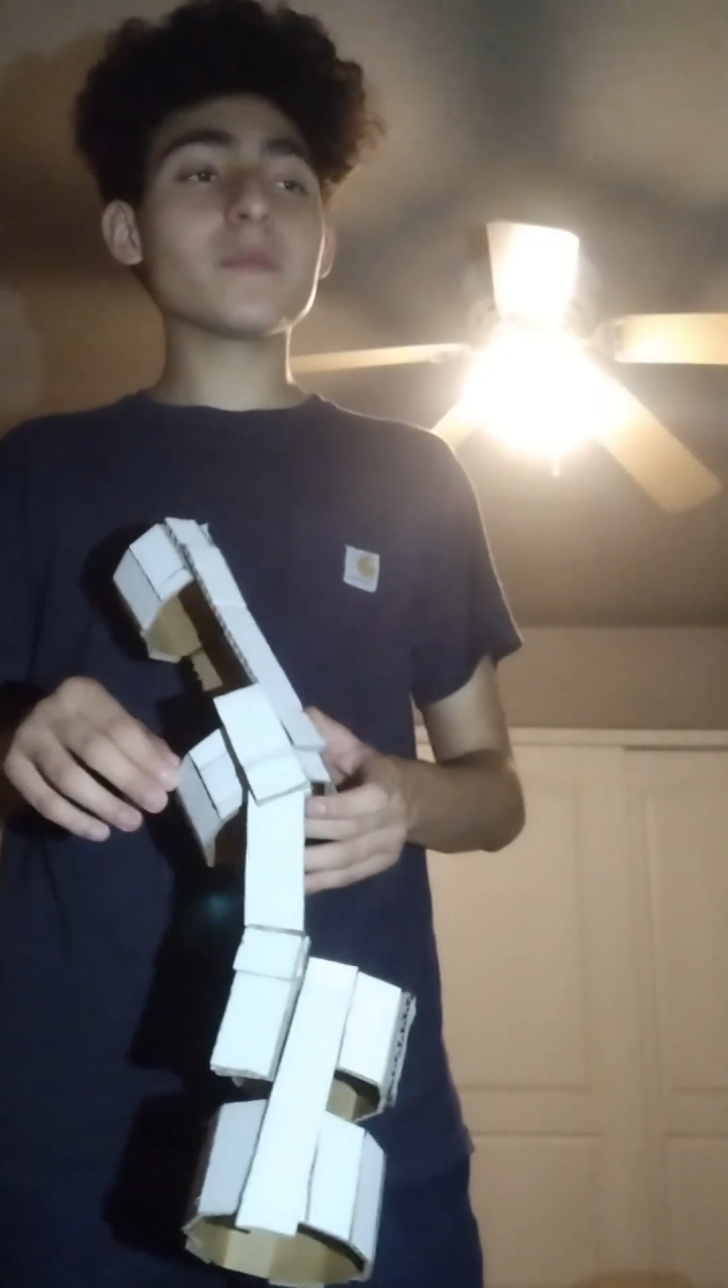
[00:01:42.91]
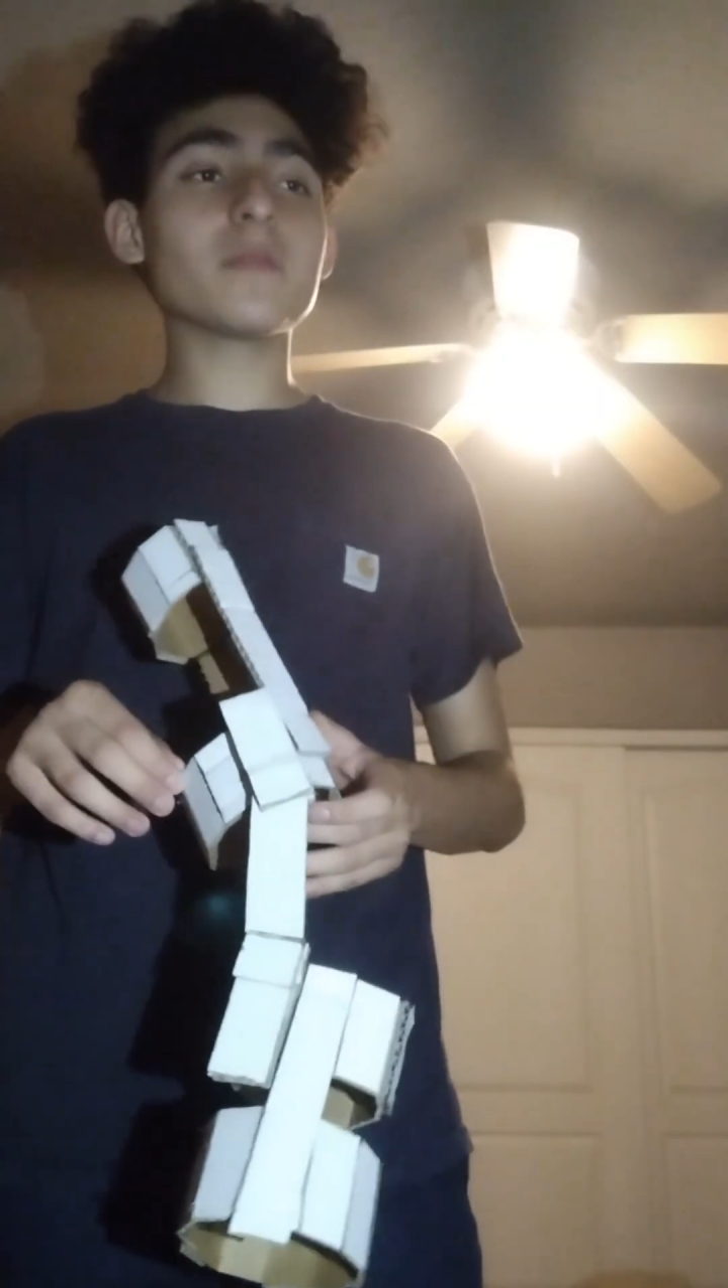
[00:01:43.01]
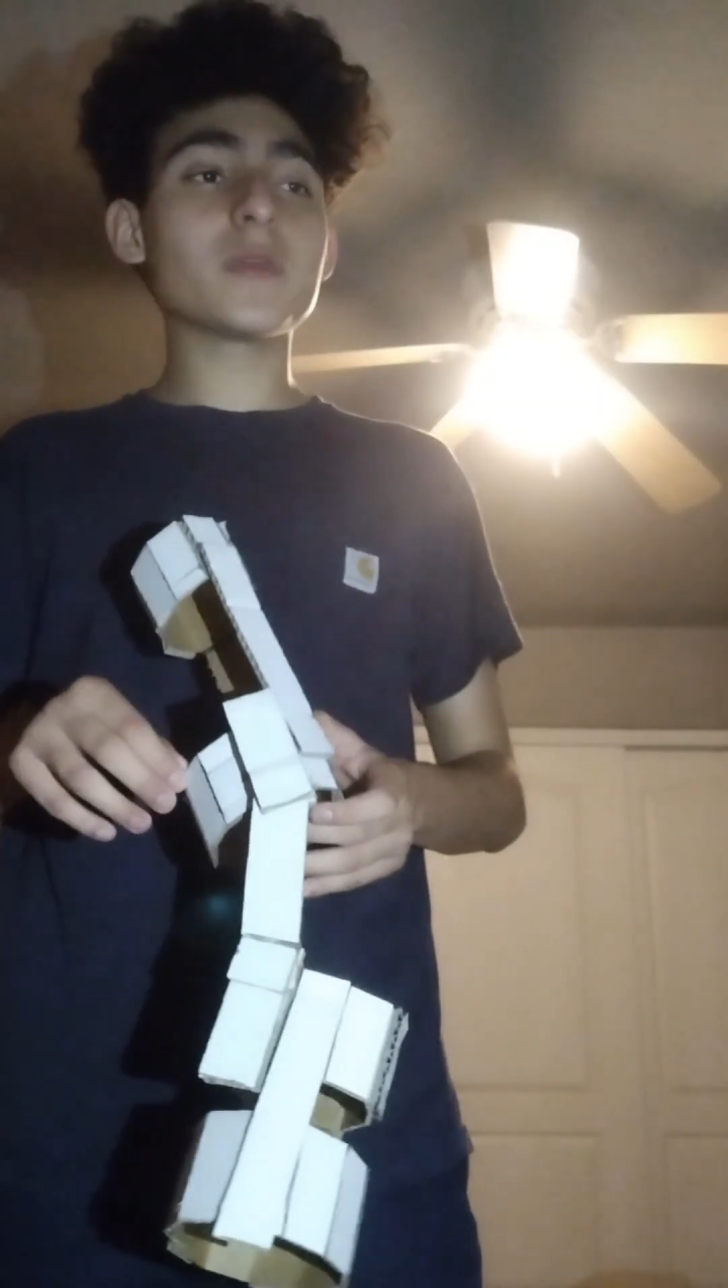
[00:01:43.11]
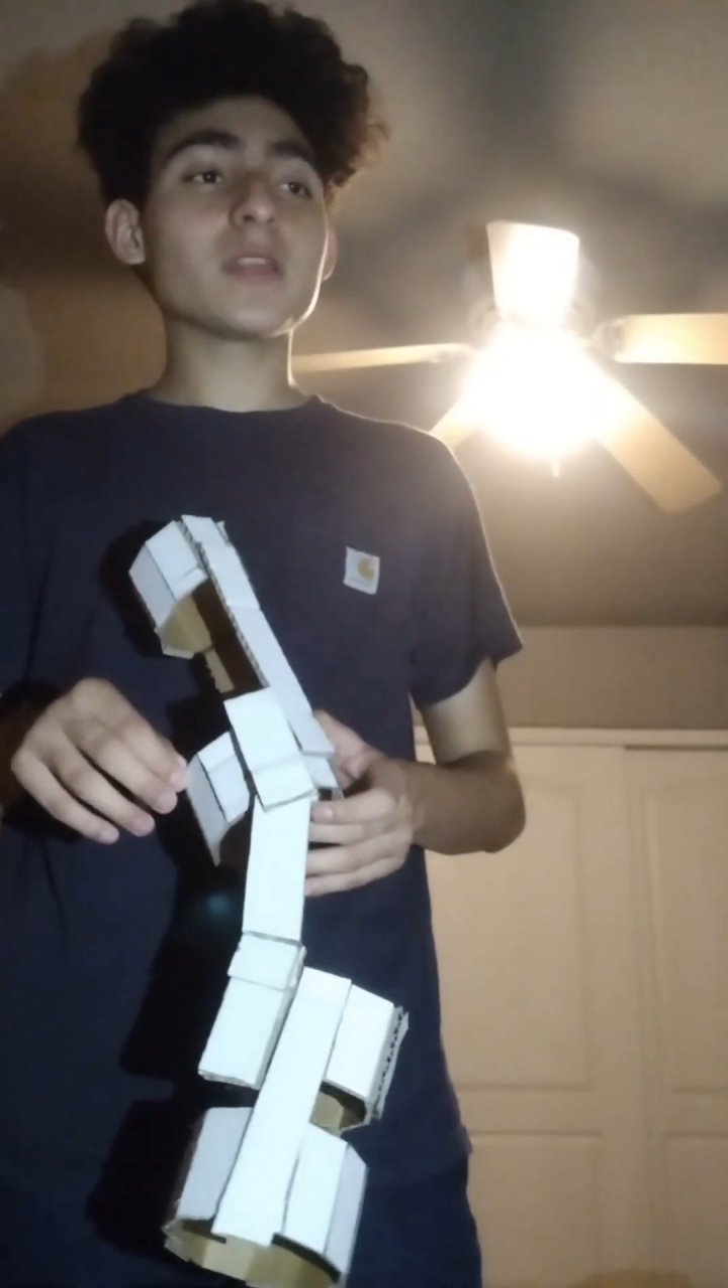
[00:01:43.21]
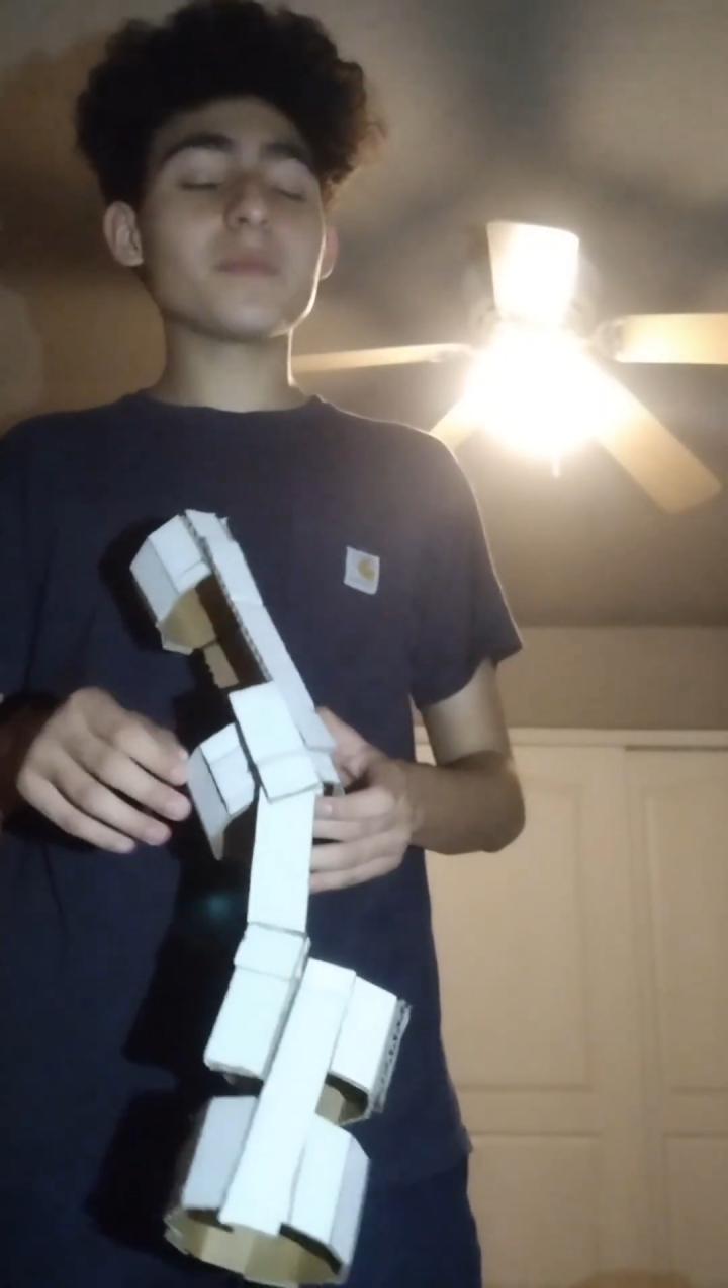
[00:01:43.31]
me a
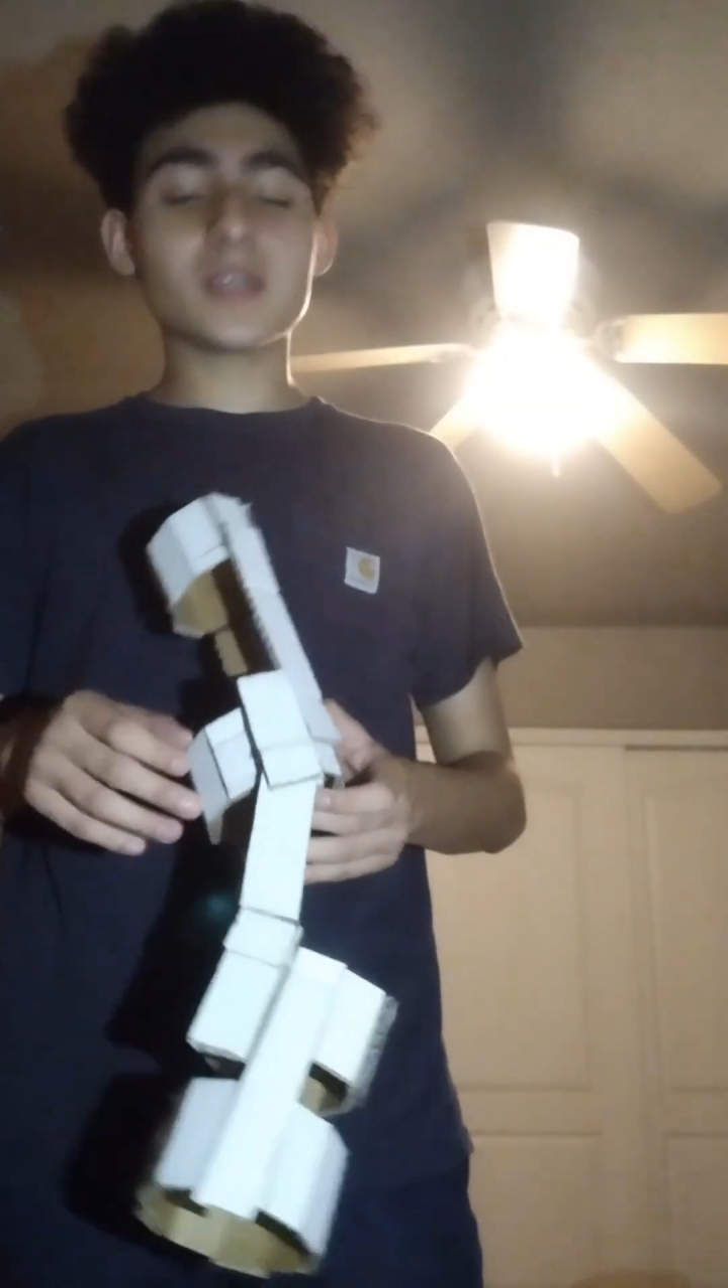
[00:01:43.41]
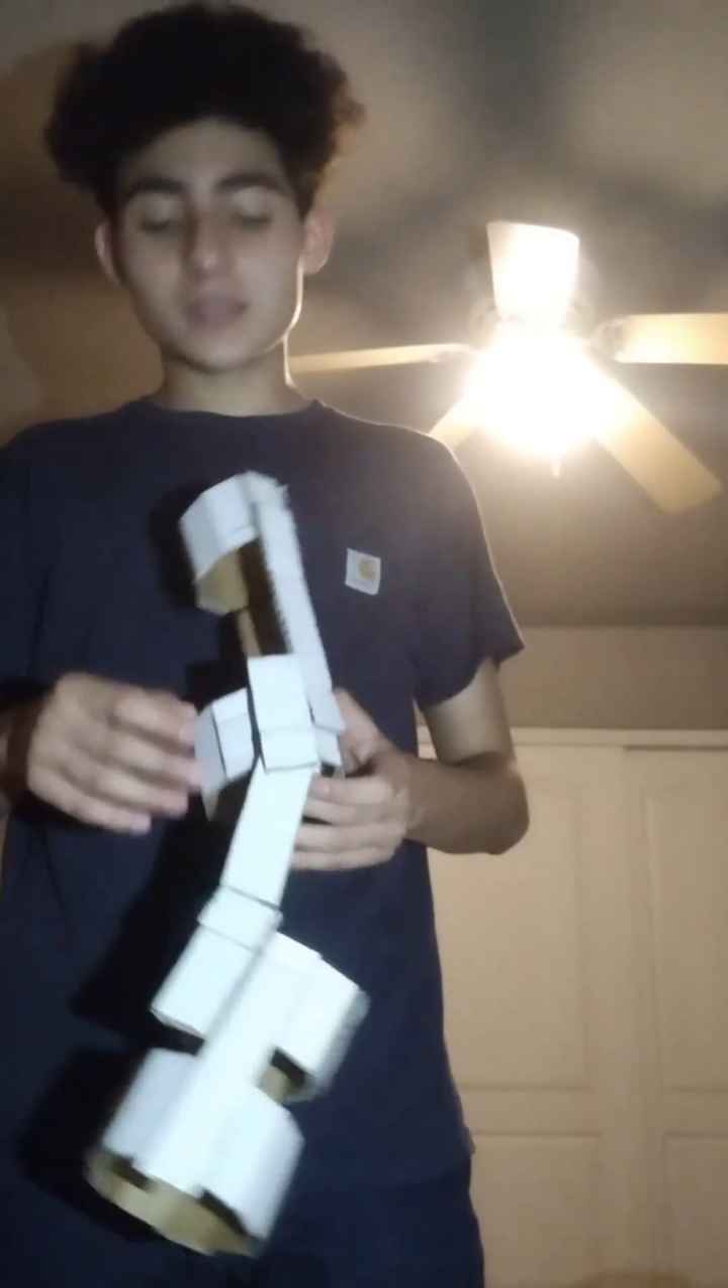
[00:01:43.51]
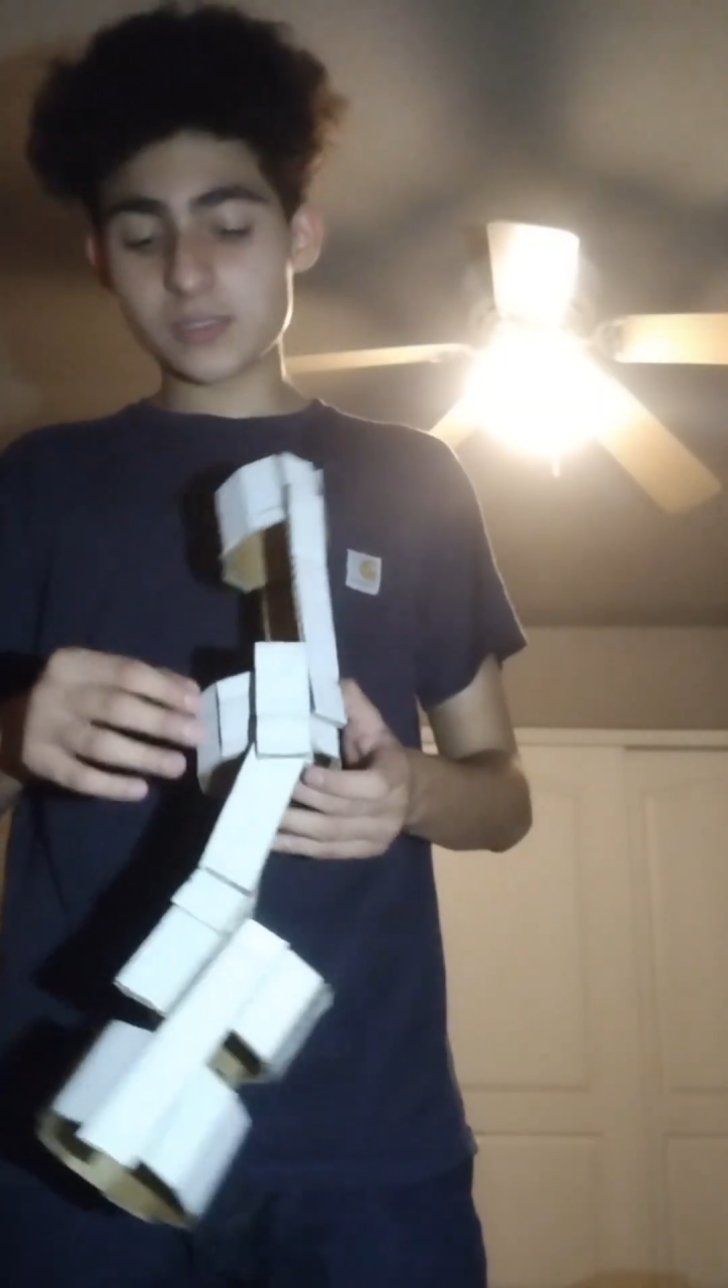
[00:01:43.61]
minute because,